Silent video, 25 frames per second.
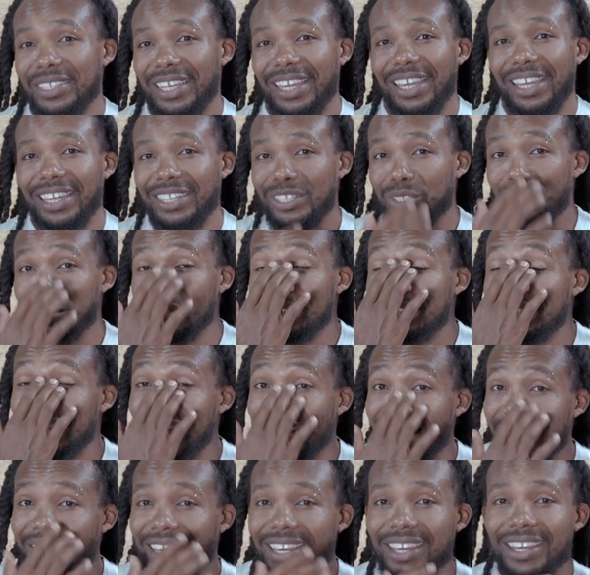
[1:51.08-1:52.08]
I can
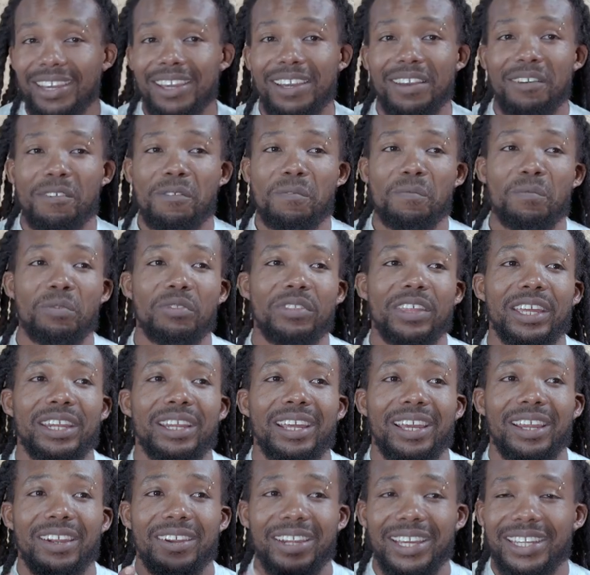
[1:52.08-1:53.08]
take the
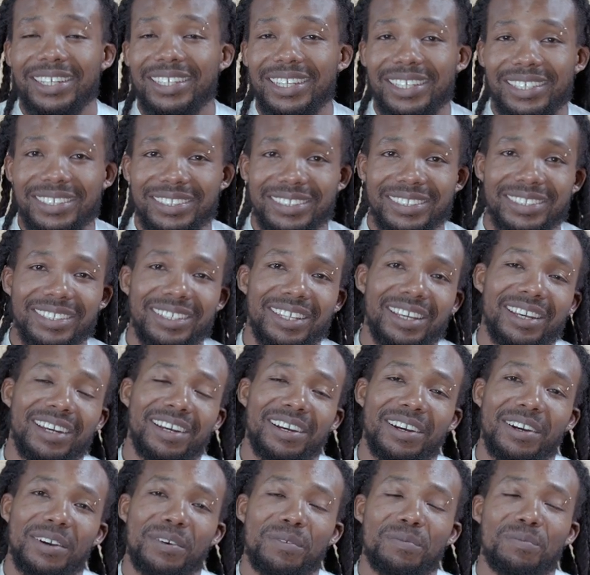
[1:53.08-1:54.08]
director's
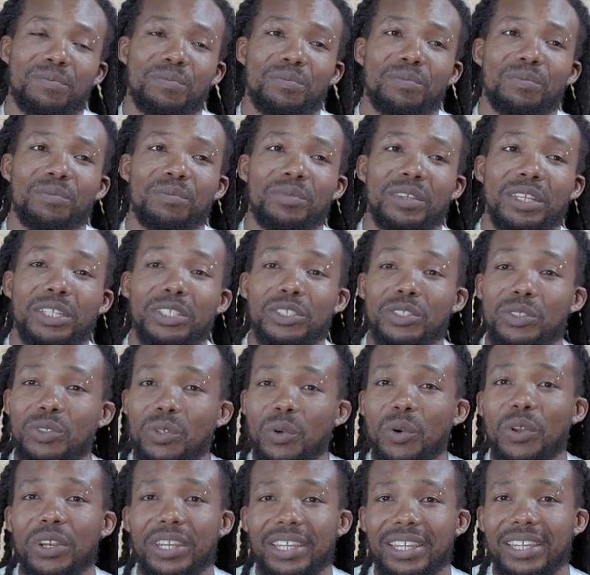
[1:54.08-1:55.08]

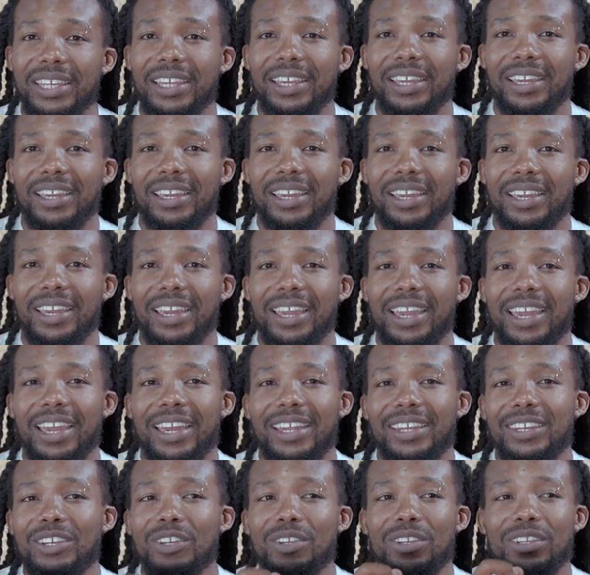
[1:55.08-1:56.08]
story
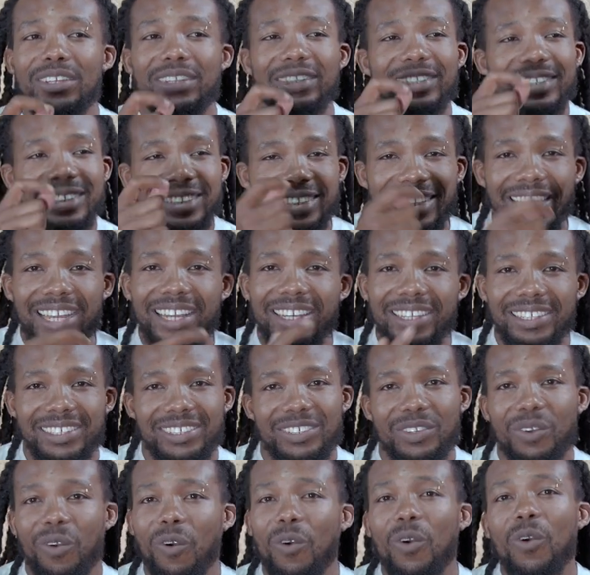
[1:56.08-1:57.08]
and tell it
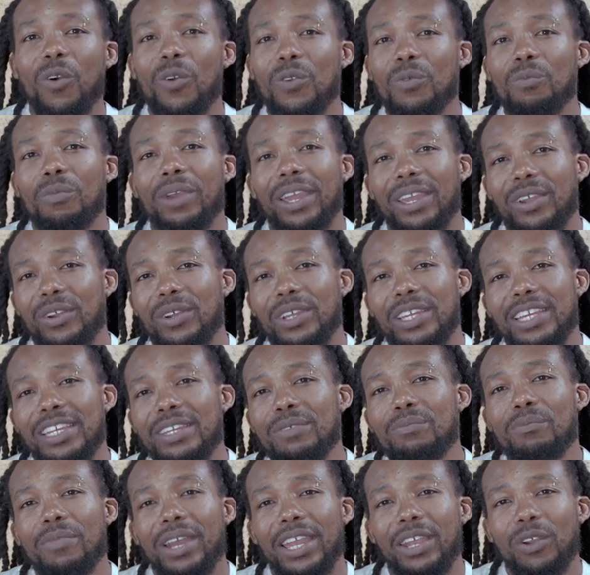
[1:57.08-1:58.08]

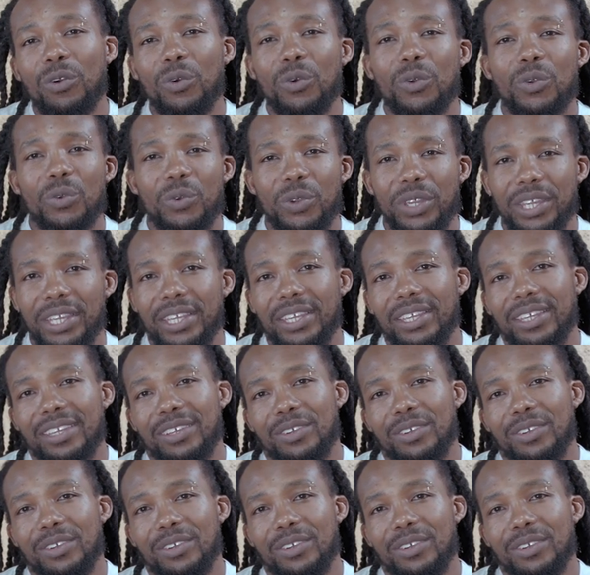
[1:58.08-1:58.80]
in my own way.